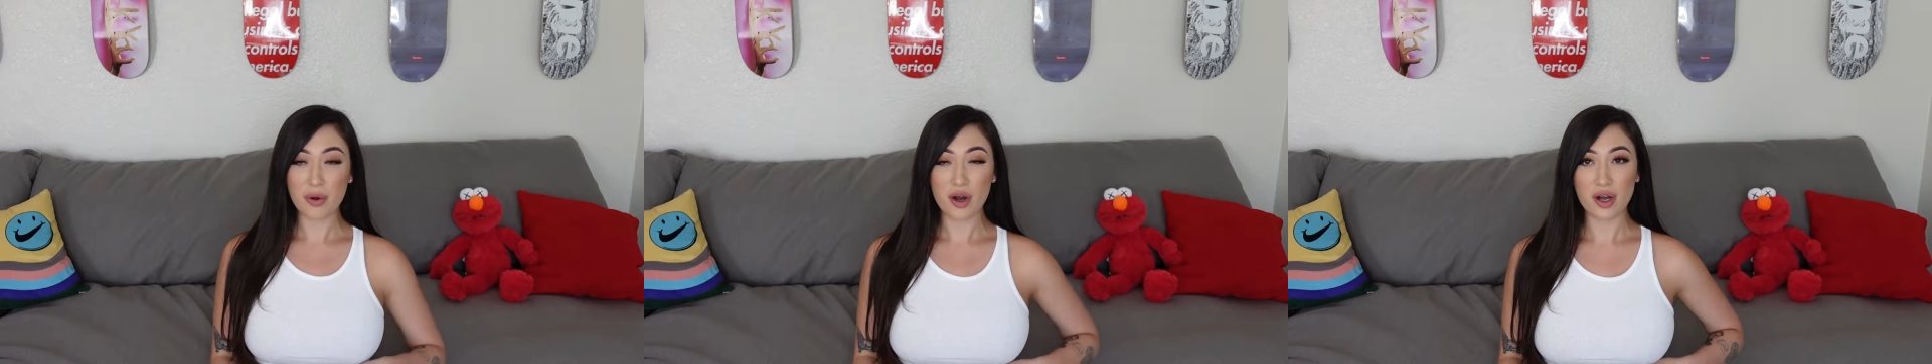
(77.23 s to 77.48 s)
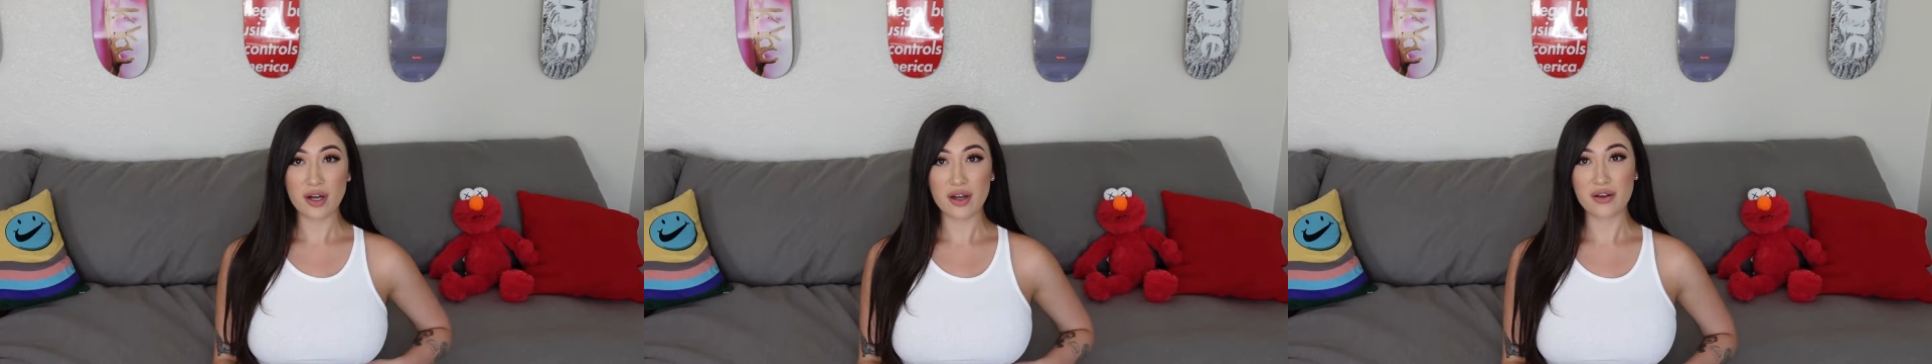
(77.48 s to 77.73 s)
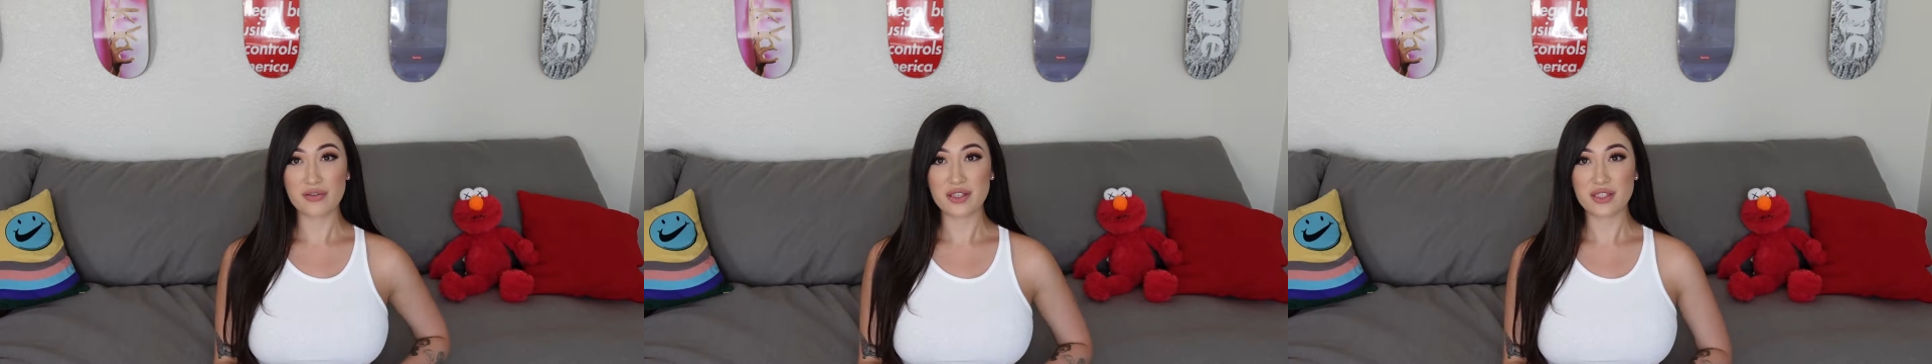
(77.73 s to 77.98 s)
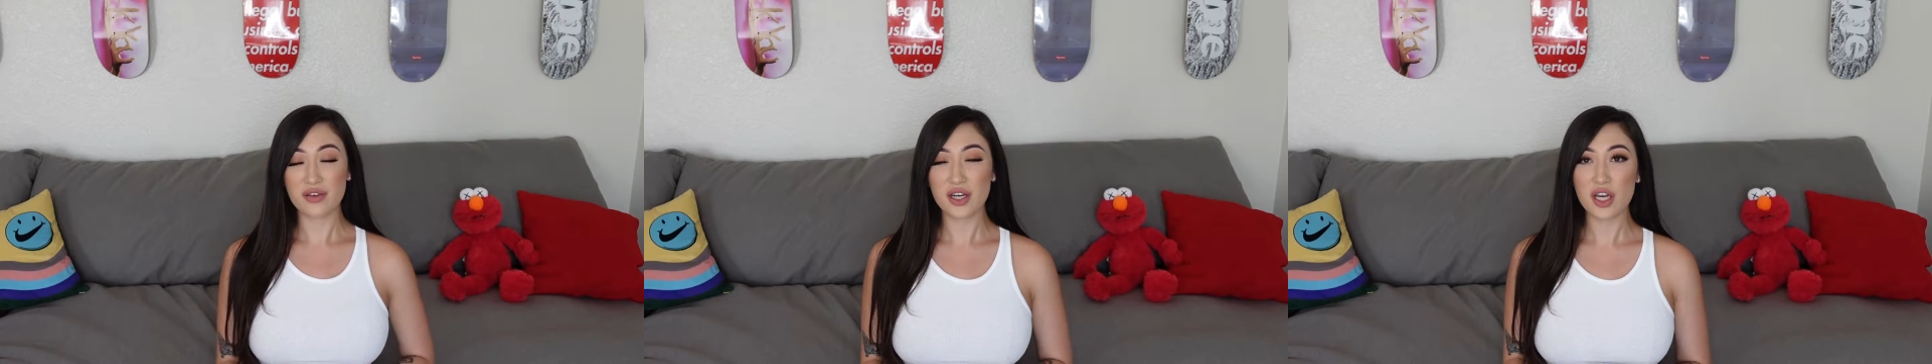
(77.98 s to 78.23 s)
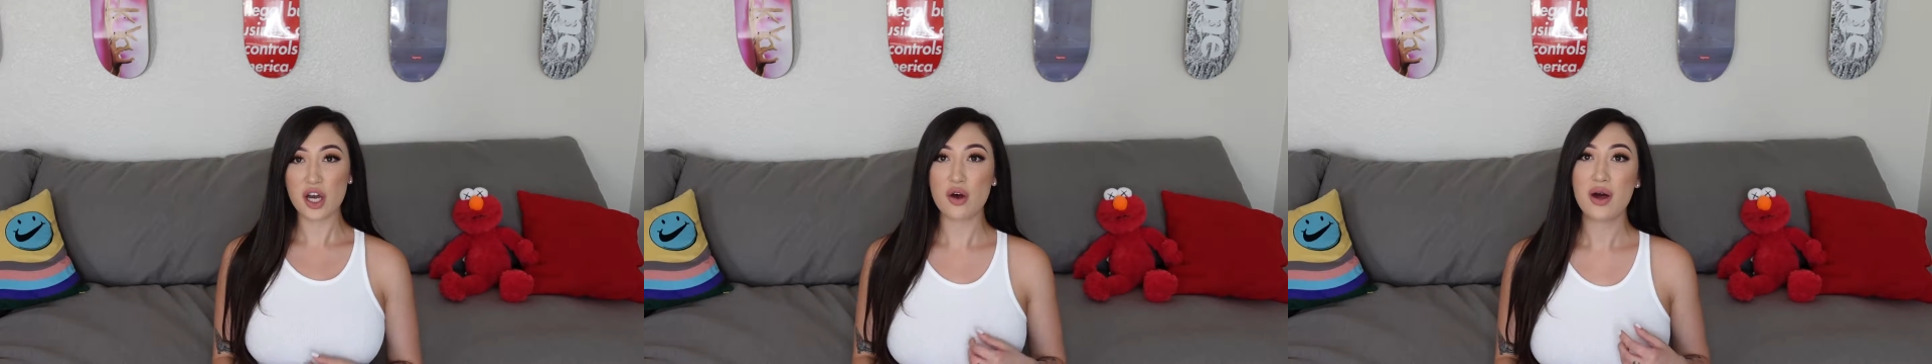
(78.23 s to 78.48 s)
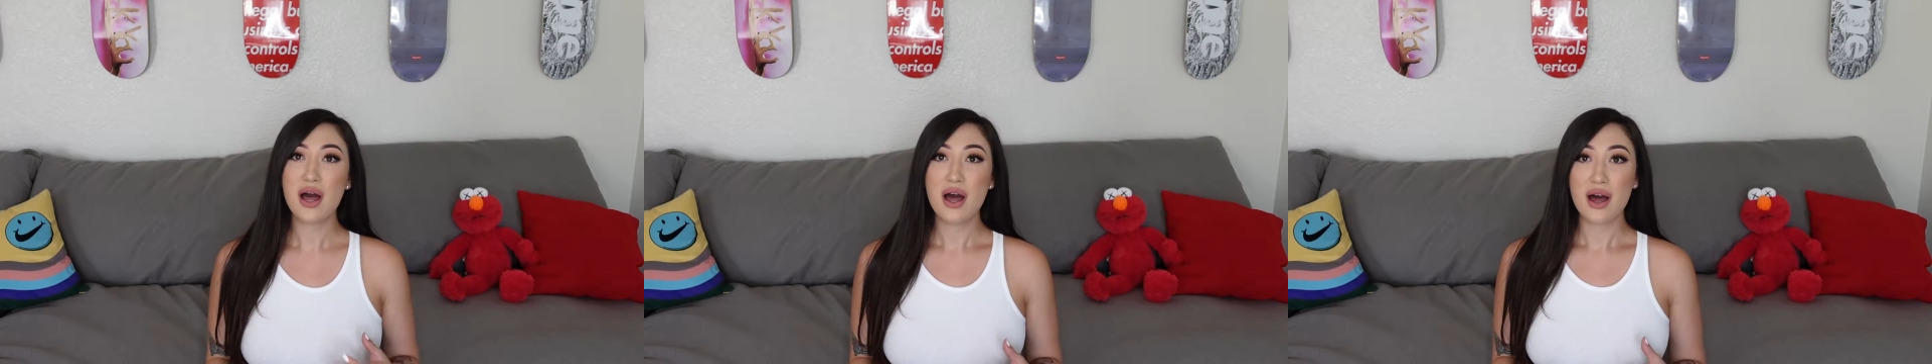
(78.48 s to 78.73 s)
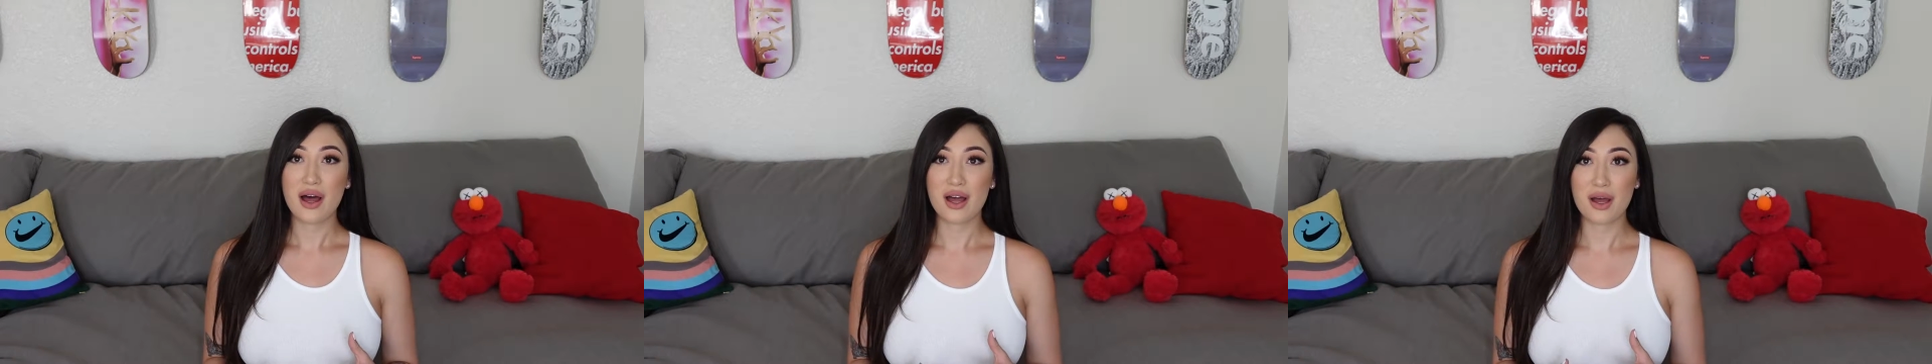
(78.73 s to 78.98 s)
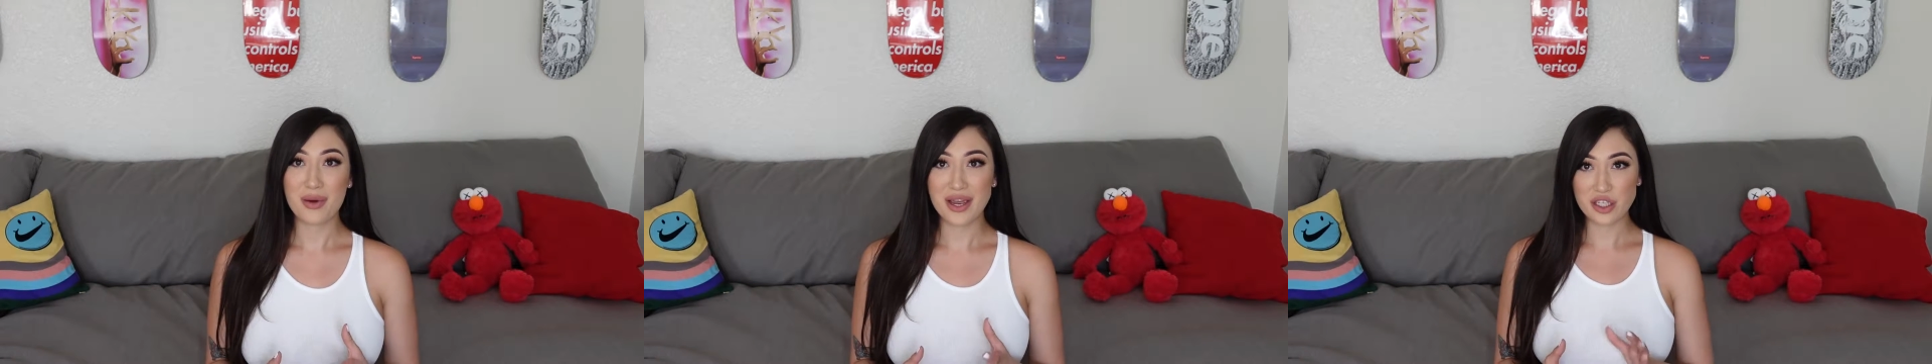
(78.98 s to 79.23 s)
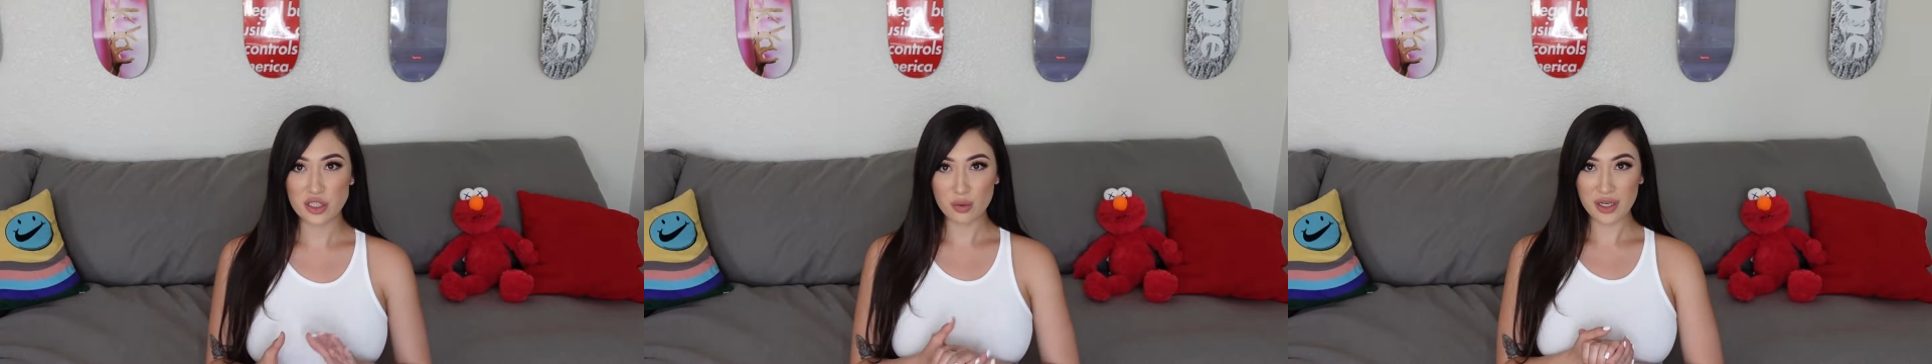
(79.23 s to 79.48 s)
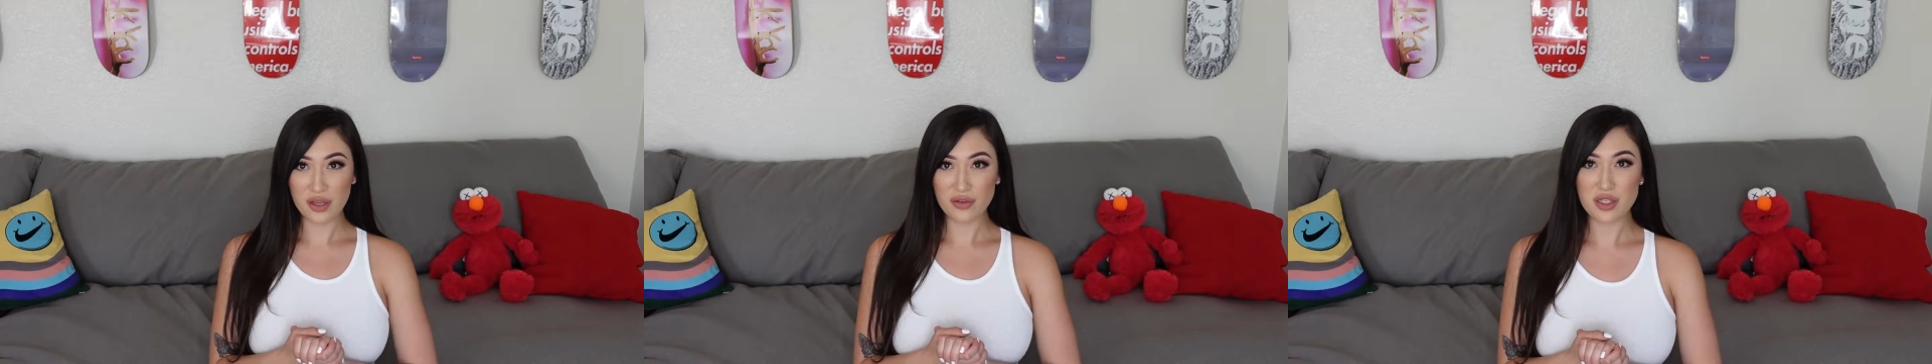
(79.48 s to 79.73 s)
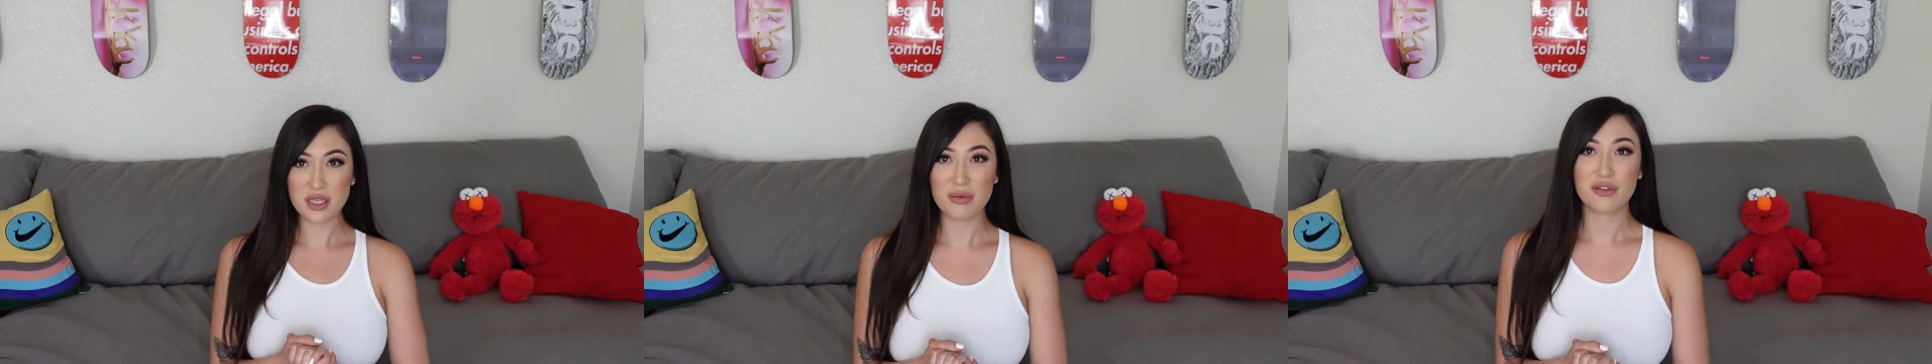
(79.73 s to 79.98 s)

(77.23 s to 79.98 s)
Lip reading: part of this video, I just want to give you some